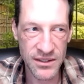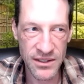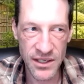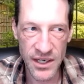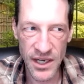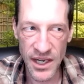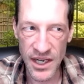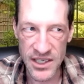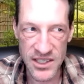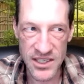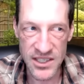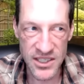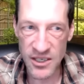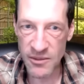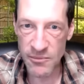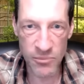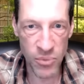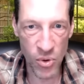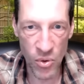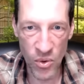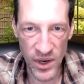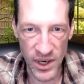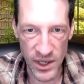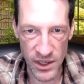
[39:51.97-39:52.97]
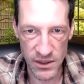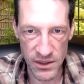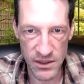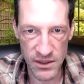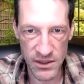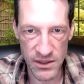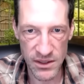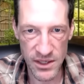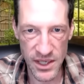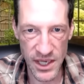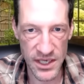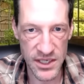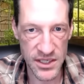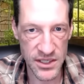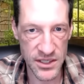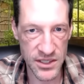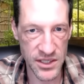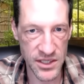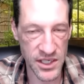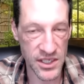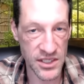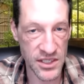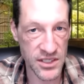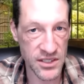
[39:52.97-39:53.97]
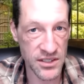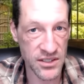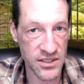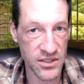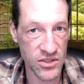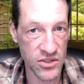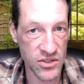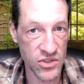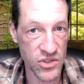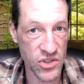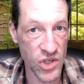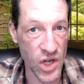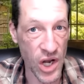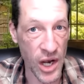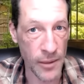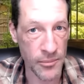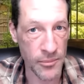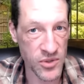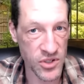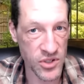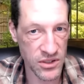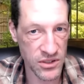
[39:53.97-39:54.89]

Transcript: at some point that just stopped